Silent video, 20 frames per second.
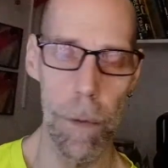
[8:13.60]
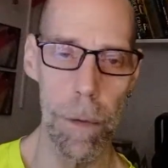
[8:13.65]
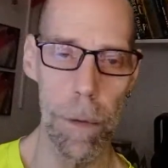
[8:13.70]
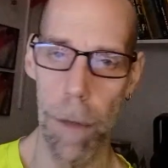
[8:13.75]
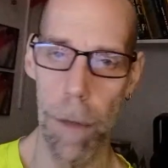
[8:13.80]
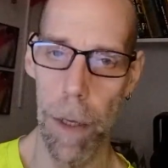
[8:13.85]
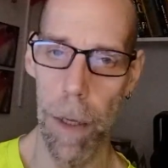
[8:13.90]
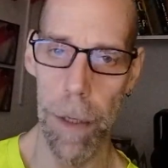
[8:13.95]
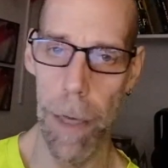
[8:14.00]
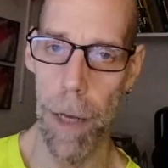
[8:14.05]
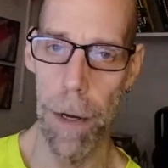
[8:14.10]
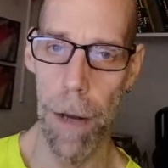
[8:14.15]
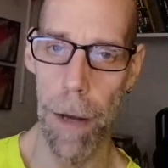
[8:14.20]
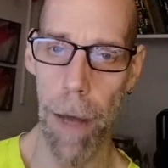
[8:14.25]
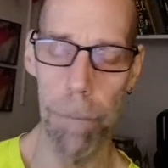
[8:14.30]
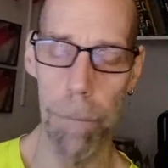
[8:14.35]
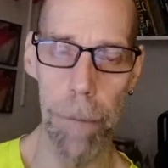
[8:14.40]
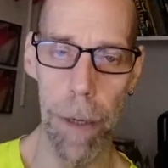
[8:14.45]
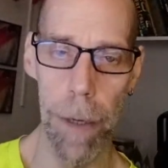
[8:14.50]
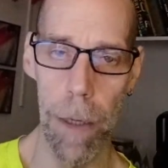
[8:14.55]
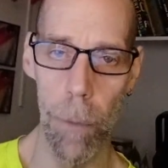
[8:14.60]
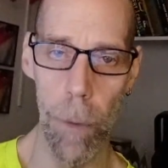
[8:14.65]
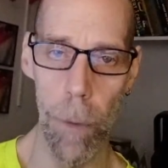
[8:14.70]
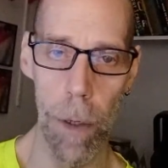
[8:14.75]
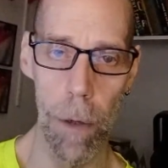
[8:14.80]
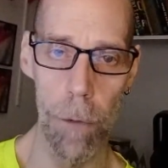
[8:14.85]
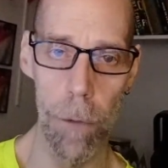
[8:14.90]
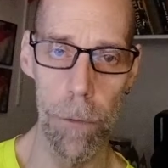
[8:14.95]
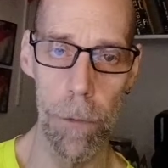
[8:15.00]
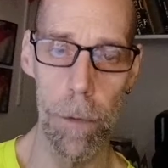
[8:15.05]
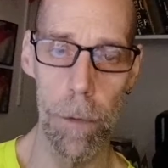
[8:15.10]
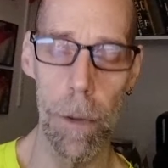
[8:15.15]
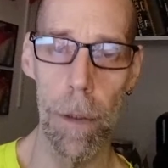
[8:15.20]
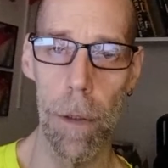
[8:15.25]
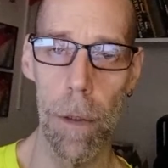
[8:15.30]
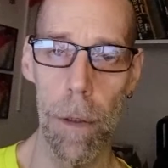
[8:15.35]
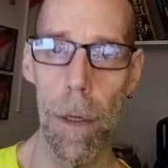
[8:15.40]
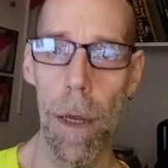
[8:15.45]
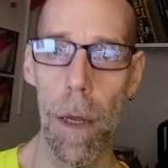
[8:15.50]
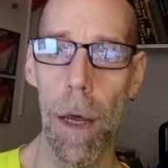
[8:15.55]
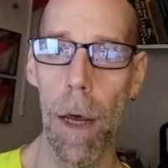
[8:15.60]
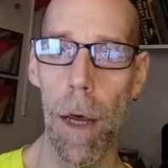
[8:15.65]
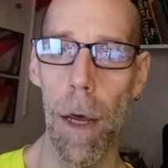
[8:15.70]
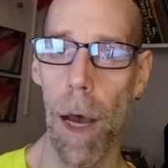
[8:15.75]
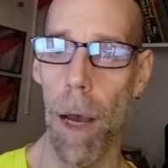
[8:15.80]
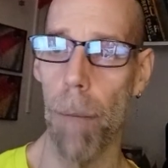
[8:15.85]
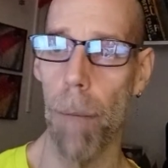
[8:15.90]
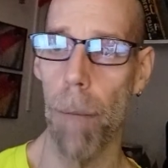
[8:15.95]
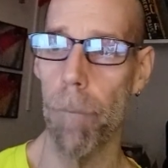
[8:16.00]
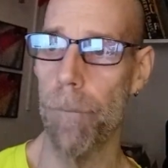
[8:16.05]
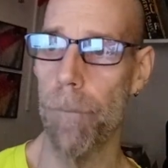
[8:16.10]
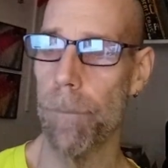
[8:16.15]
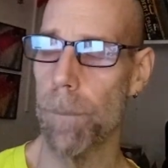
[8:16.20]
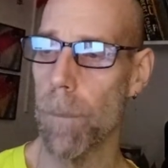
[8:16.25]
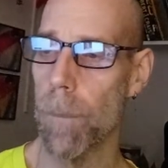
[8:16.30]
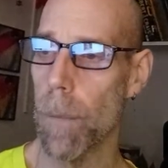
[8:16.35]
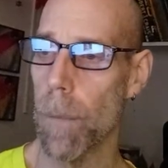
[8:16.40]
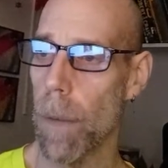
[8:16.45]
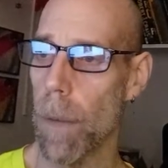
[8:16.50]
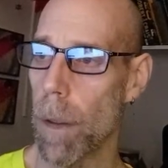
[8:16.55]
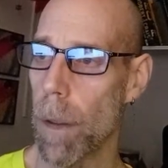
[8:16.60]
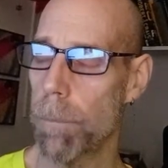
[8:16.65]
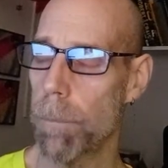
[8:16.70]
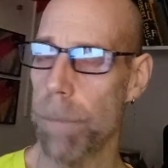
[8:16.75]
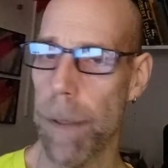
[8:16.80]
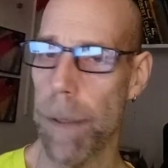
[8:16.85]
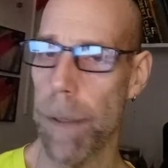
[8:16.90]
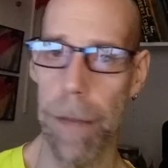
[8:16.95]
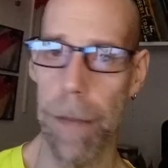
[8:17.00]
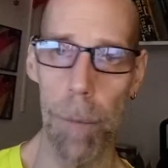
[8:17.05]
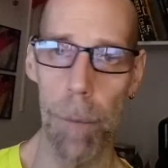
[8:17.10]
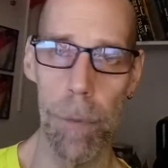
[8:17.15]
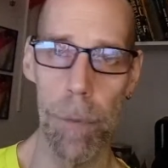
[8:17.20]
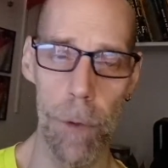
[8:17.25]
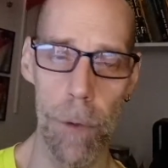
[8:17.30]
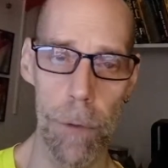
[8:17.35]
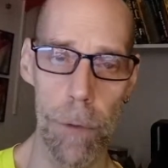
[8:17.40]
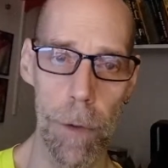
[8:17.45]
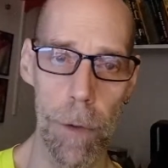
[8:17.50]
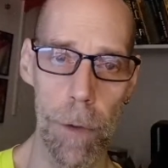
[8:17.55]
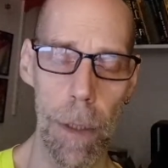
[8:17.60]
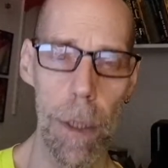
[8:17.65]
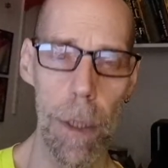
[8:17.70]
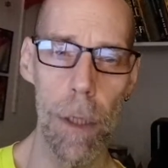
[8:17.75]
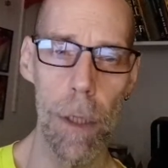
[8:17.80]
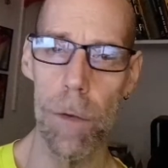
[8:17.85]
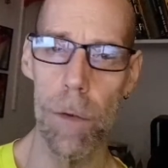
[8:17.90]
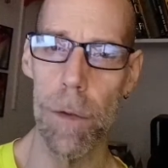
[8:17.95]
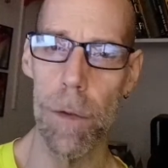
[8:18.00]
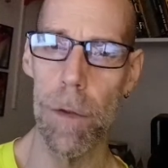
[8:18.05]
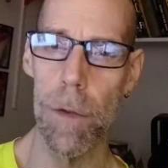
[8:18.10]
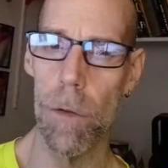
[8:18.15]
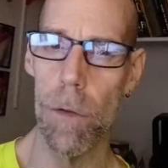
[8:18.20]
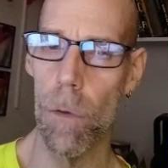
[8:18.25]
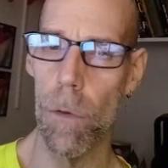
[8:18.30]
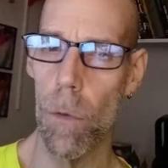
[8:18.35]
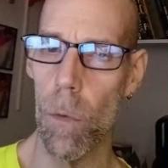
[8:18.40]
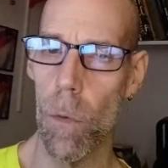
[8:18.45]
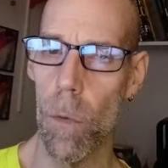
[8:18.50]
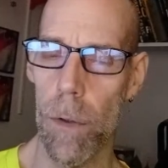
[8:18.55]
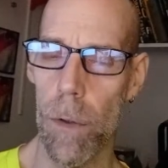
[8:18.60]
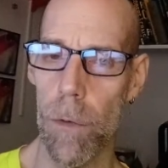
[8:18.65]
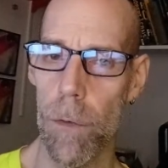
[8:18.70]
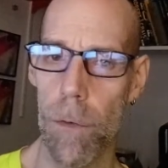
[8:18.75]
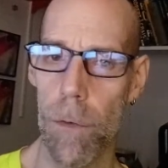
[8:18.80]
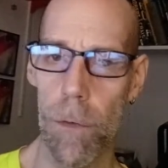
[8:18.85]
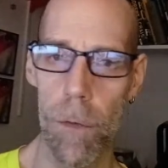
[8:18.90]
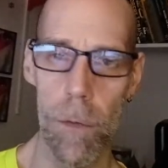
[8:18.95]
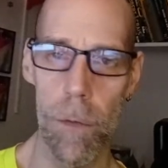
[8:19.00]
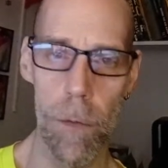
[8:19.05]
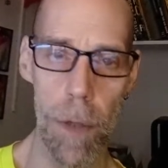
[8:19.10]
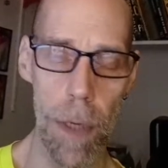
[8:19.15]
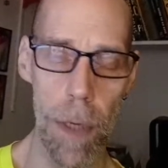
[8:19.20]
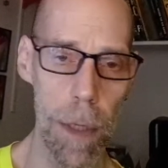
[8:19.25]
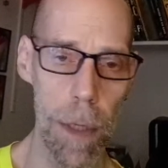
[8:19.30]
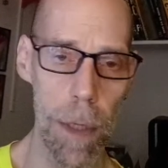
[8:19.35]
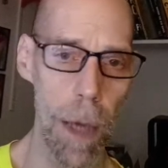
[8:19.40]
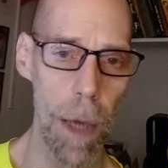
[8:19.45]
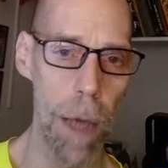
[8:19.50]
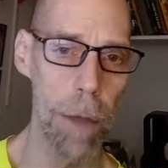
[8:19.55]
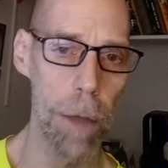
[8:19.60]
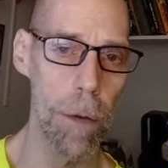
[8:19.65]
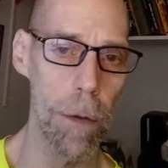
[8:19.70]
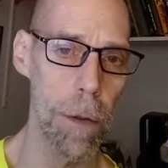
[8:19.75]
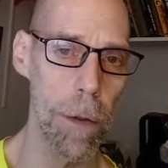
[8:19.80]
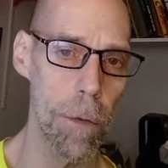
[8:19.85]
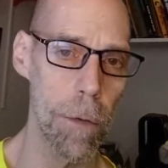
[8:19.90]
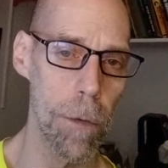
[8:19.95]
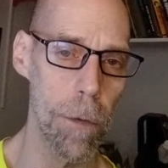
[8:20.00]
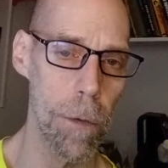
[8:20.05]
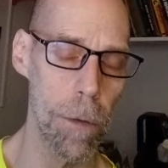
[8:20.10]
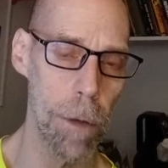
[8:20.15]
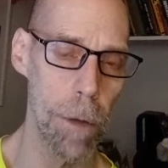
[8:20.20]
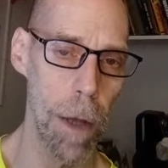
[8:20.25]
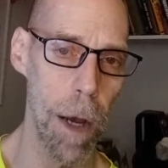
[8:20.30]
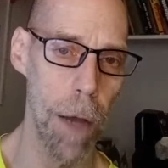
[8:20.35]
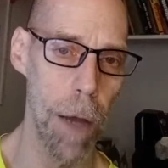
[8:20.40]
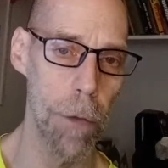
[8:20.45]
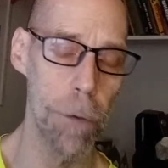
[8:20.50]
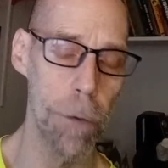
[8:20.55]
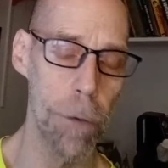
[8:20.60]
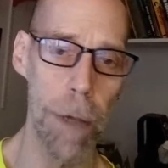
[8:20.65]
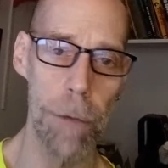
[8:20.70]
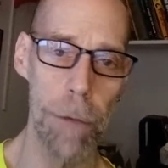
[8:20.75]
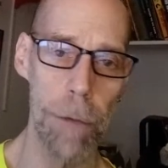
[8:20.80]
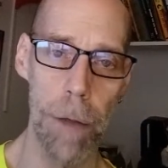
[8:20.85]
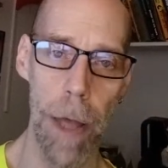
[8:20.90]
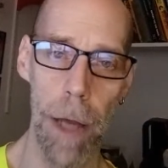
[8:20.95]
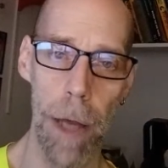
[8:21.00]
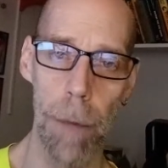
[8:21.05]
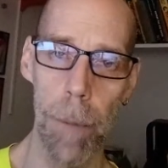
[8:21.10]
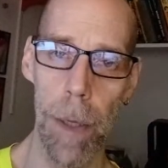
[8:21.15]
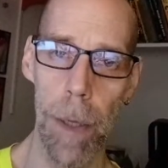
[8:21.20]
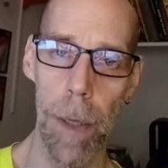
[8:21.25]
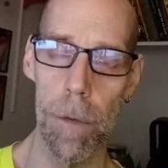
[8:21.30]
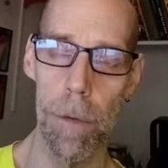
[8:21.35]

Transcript: again, not by anyone else, but in that position, to see others as an enemy,